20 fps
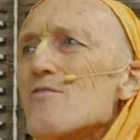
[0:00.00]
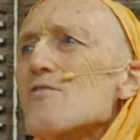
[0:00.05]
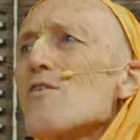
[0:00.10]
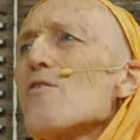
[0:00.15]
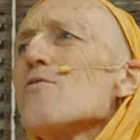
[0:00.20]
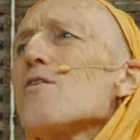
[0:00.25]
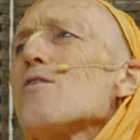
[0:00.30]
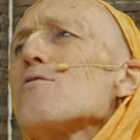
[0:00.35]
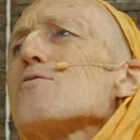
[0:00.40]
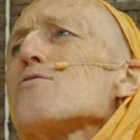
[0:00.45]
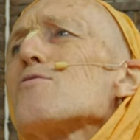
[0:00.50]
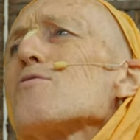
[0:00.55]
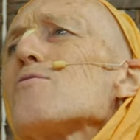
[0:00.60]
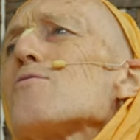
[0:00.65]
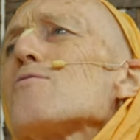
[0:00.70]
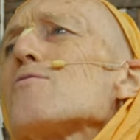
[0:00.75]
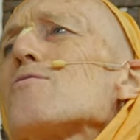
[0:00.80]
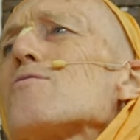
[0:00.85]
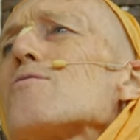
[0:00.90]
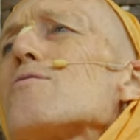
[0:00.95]
So those
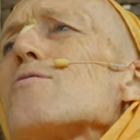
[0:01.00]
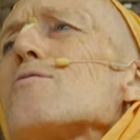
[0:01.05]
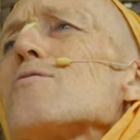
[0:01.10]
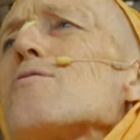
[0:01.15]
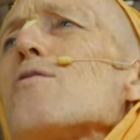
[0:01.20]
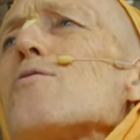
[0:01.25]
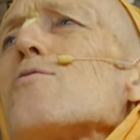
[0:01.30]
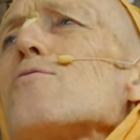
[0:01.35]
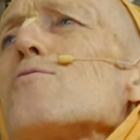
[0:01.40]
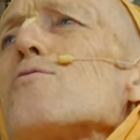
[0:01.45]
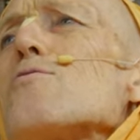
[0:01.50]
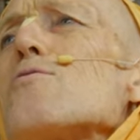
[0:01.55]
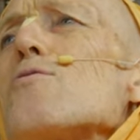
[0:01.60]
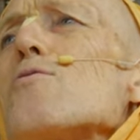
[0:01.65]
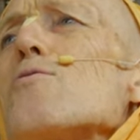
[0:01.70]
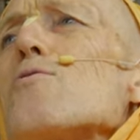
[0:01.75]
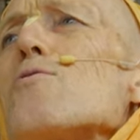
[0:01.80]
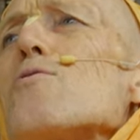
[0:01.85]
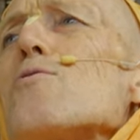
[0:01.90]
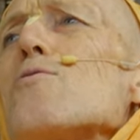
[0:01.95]
who those
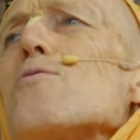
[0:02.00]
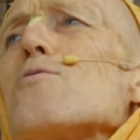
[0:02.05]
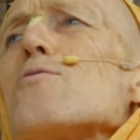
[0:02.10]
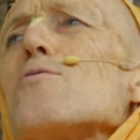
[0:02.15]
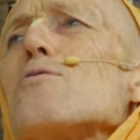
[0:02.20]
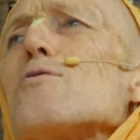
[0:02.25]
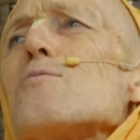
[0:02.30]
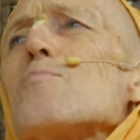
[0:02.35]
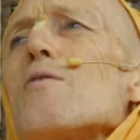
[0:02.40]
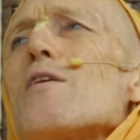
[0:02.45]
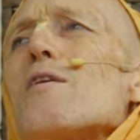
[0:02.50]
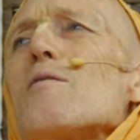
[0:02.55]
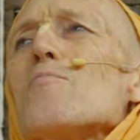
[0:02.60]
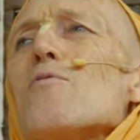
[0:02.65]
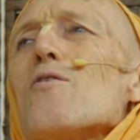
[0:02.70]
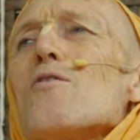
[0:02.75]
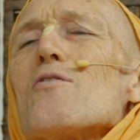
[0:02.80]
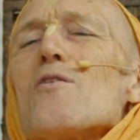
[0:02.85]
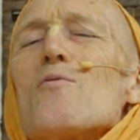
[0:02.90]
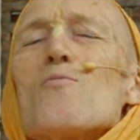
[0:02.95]
who speak
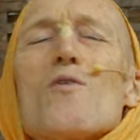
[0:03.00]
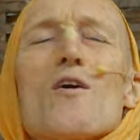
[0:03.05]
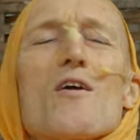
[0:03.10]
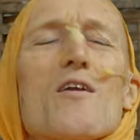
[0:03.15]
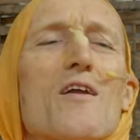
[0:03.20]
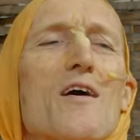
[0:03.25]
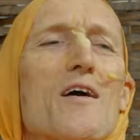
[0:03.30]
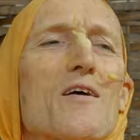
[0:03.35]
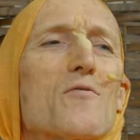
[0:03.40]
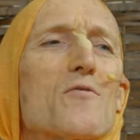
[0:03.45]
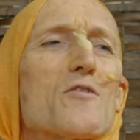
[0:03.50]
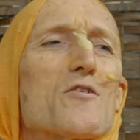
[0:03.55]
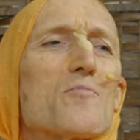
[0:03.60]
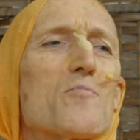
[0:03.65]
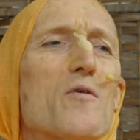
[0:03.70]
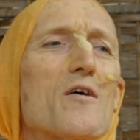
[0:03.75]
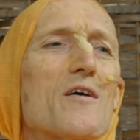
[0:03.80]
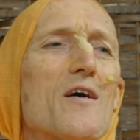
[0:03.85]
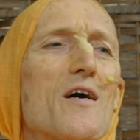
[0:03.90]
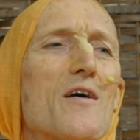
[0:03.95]
more than one
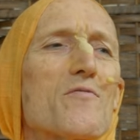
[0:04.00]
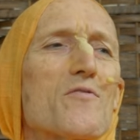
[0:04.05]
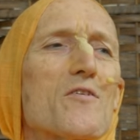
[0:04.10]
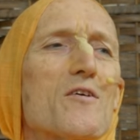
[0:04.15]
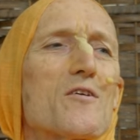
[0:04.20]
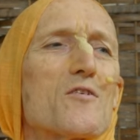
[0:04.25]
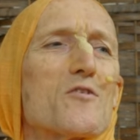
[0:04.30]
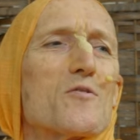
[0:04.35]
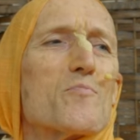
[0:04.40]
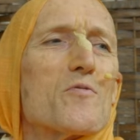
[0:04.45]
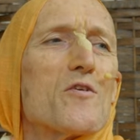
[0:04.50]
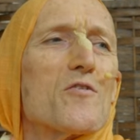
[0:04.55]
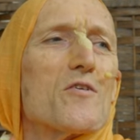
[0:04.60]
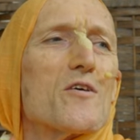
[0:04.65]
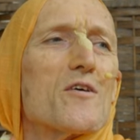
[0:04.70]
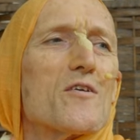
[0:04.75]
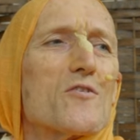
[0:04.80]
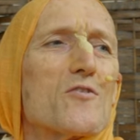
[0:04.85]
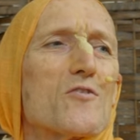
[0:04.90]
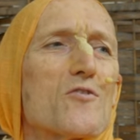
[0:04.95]
language may have the
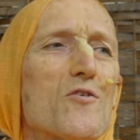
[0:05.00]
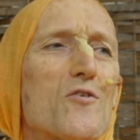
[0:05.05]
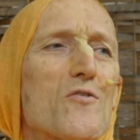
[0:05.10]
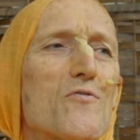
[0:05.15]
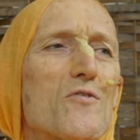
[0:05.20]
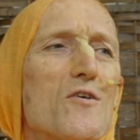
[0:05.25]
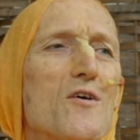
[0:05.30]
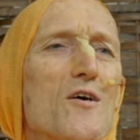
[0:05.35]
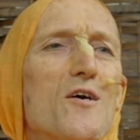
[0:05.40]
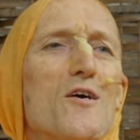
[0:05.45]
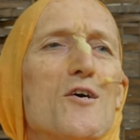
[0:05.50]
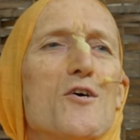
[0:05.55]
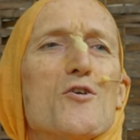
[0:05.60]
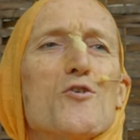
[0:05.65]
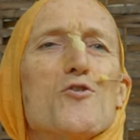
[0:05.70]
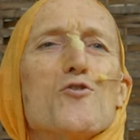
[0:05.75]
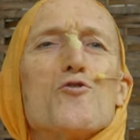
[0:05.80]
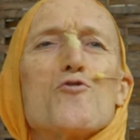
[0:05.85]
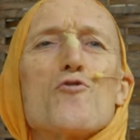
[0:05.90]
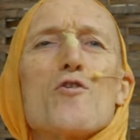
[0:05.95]
experience of
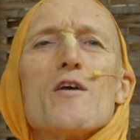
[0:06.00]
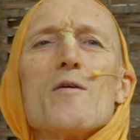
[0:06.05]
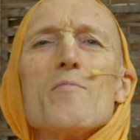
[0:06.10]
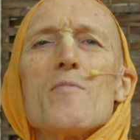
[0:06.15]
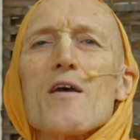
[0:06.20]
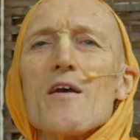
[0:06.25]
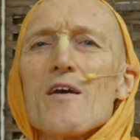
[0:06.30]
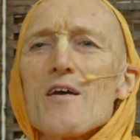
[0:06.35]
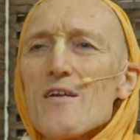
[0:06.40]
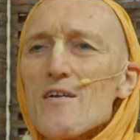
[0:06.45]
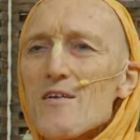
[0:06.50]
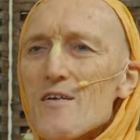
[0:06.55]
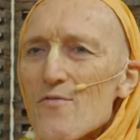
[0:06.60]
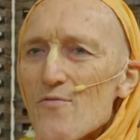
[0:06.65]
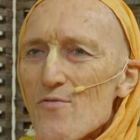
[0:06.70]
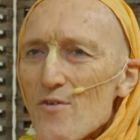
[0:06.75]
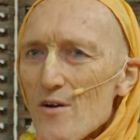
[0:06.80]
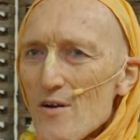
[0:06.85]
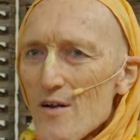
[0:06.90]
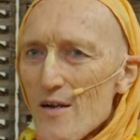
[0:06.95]
dreaming in
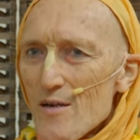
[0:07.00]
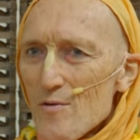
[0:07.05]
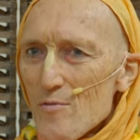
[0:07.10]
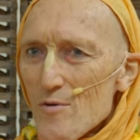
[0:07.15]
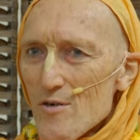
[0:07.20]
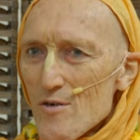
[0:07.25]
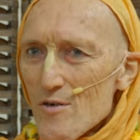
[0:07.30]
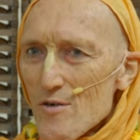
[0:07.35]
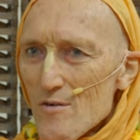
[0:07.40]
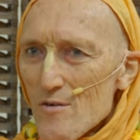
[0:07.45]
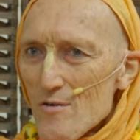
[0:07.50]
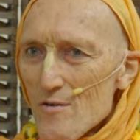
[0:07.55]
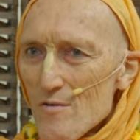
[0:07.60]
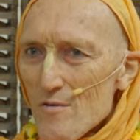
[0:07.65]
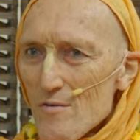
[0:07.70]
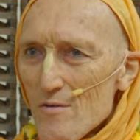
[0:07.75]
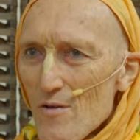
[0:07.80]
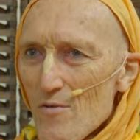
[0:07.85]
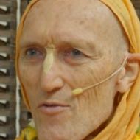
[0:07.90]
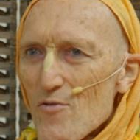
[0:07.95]
different languages,
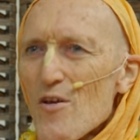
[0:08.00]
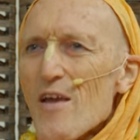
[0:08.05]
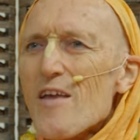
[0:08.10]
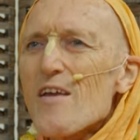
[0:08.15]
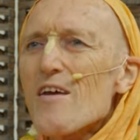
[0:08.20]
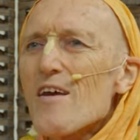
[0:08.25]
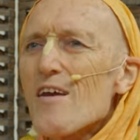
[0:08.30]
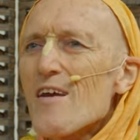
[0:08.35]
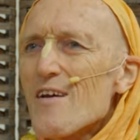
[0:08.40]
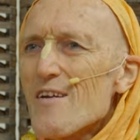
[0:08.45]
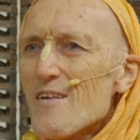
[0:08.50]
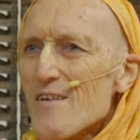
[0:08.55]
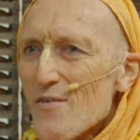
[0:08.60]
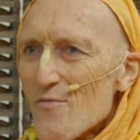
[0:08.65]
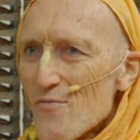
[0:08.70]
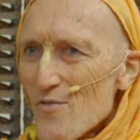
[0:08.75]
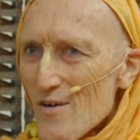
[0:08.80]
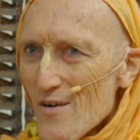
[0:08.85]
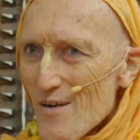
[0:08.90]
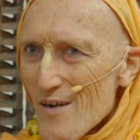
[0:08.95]
thinking in
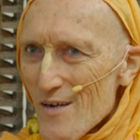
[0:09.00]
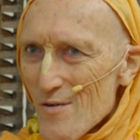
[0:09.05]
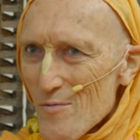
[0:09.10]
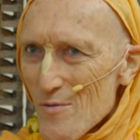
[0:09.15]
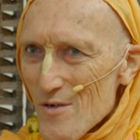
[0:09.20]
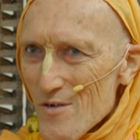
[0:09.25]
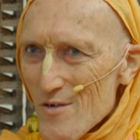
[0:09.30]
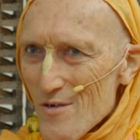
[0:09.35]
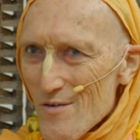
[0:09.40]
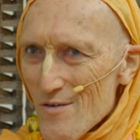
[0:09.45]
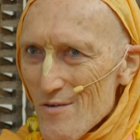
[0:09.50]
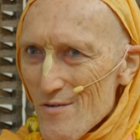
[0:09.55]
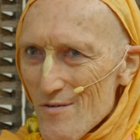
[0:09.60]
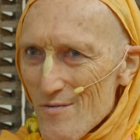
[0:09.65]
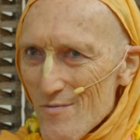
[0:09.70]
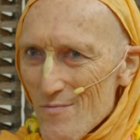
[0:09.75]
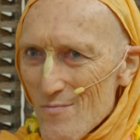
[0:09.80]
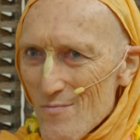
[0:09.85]
different languages,